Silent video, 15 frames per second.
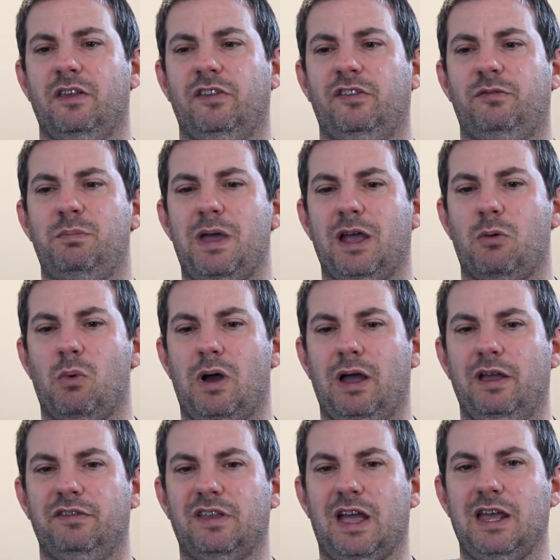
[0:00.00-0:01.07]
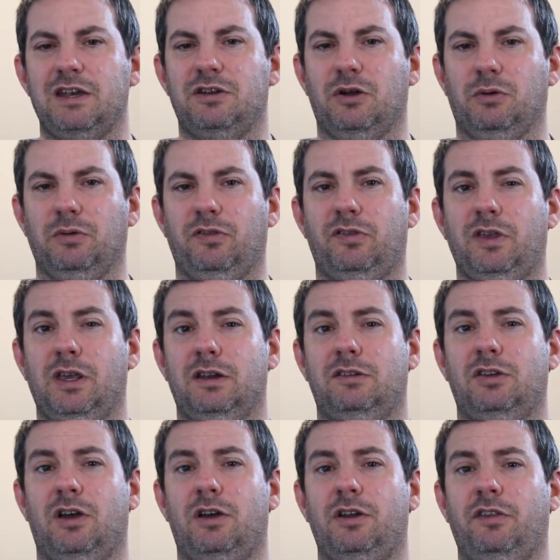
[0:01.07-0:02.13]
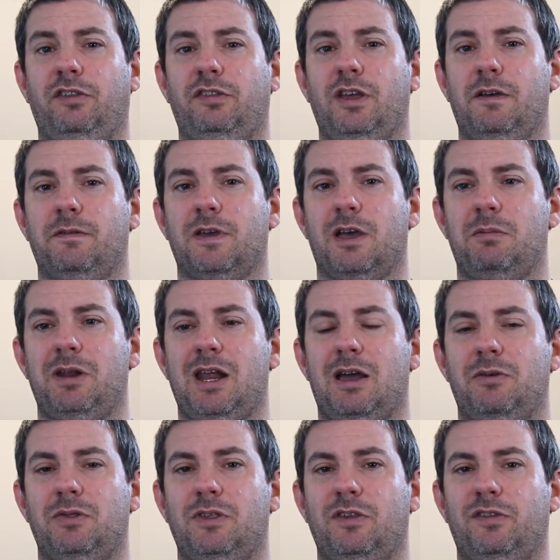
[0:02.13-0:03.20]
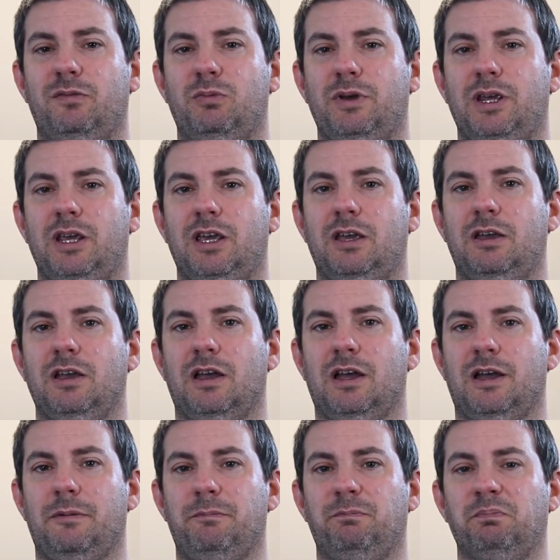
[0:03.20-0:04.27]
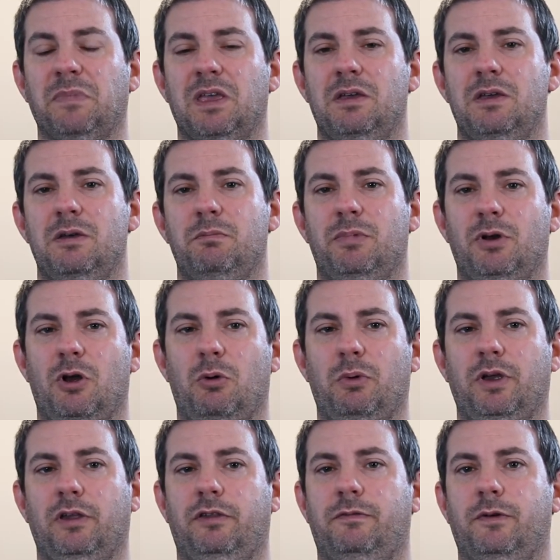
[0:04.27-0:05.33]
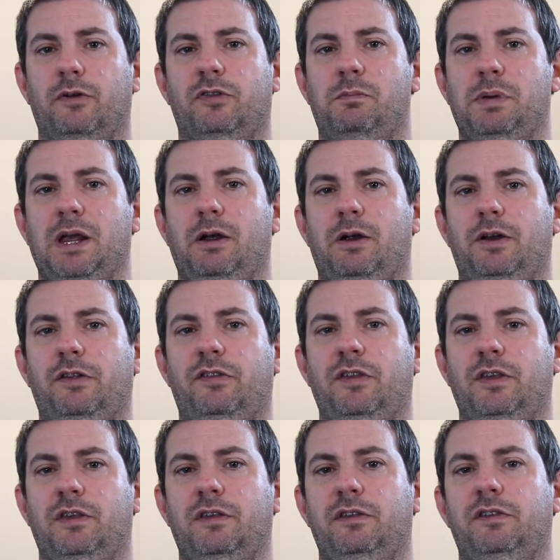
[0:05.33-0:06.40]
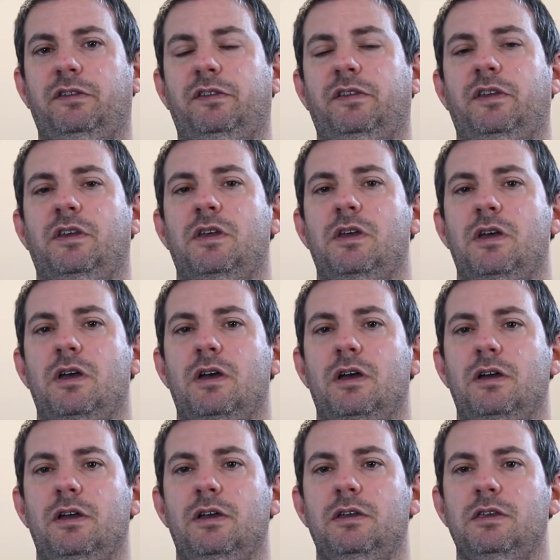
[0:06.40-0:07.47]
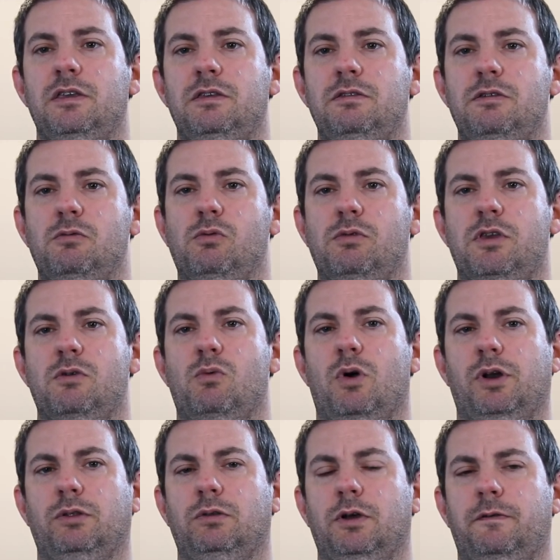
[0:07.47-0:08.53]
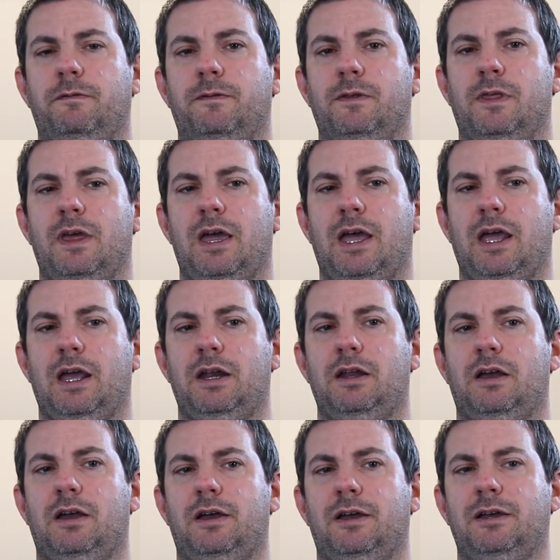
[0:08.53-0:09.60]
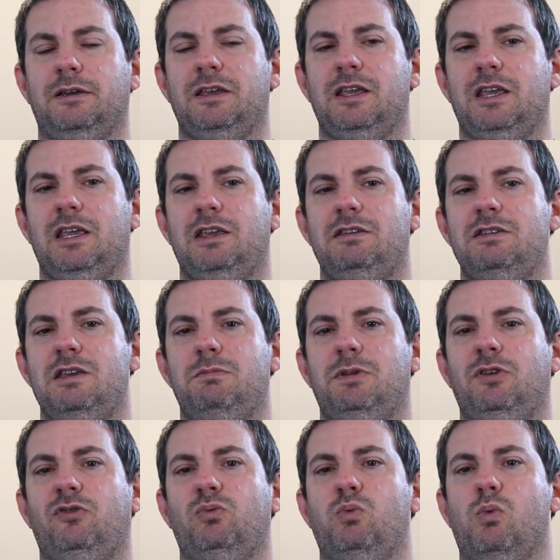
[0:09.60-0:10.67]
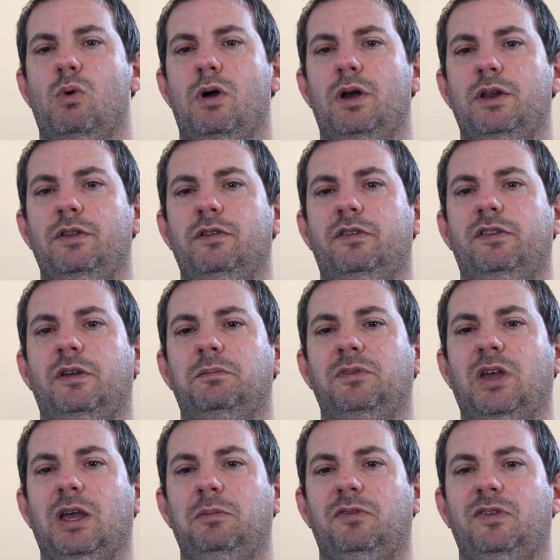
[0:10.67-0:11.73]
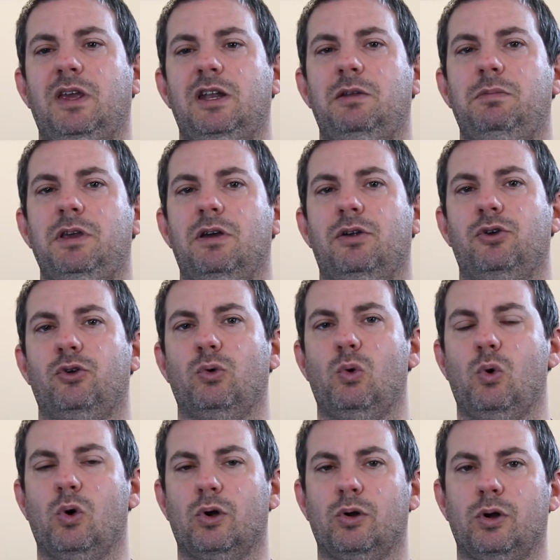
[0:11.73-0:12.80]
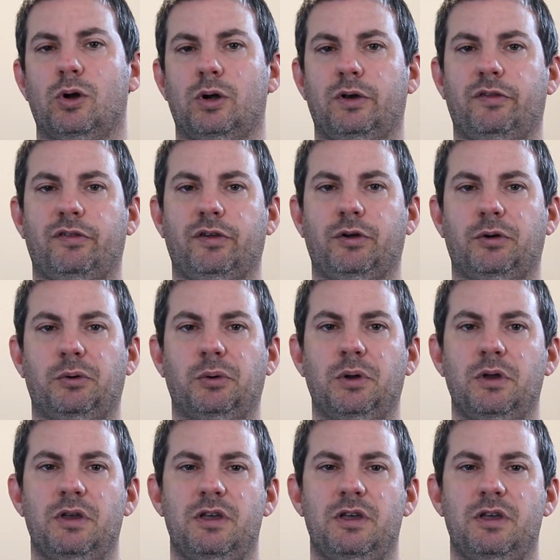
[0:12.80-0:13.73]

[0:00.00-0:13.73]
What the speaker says: Spec-wise, I don't see a ton of stuff coming out this week, but always first appearances, you want to look for that. Image ones sometimes tend to be under-ordered, so